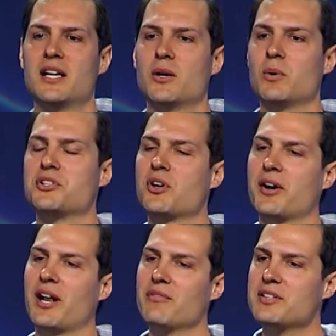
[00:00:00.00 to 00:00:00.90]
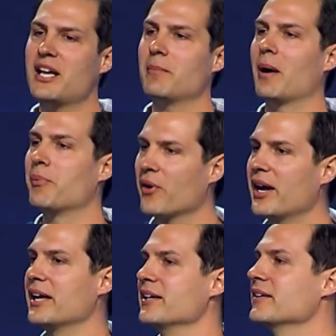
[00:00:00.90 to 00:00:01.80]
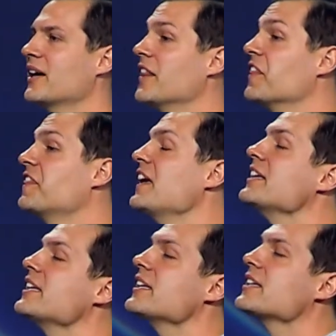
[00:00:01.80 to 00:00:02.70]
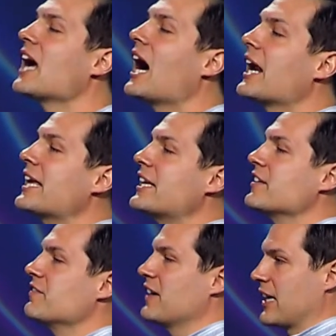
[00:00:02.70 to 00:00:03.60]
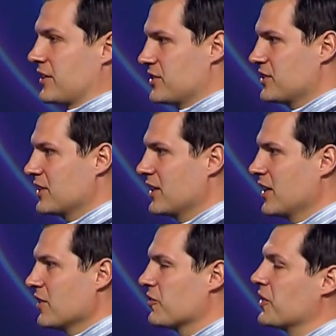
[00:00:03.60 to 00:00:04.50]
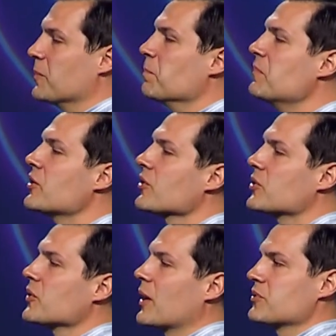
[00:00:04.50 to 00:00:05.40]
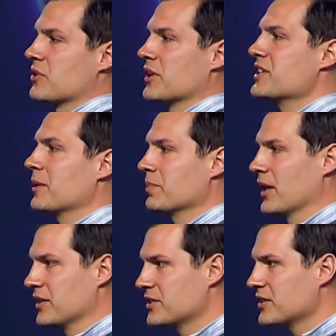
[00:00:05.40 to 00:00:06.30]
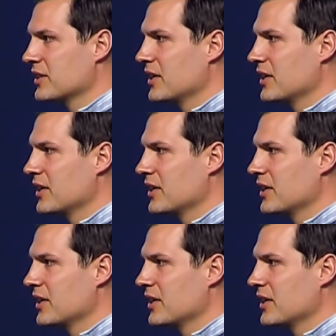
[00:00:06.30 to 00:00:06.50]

We started every day by praying and thanking God in advance for the miracle that was going to take place.